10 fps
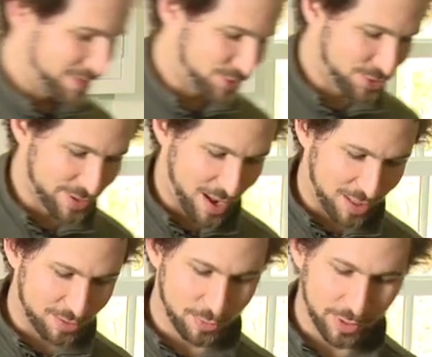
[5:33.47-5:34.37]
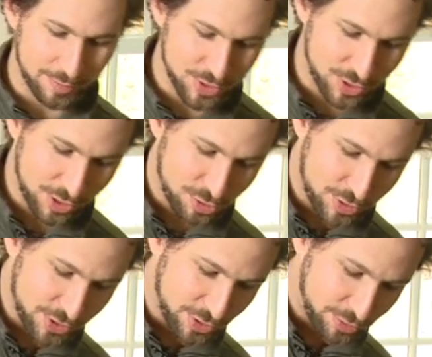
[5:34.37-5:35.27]
this good olive oil, I'm just going to
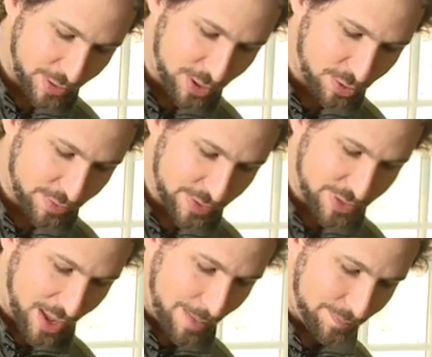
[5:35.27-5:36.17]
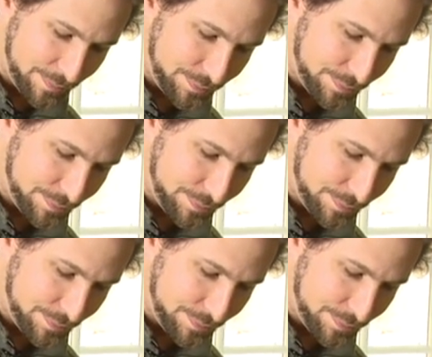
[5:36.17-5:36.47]
drizzle it right over the top.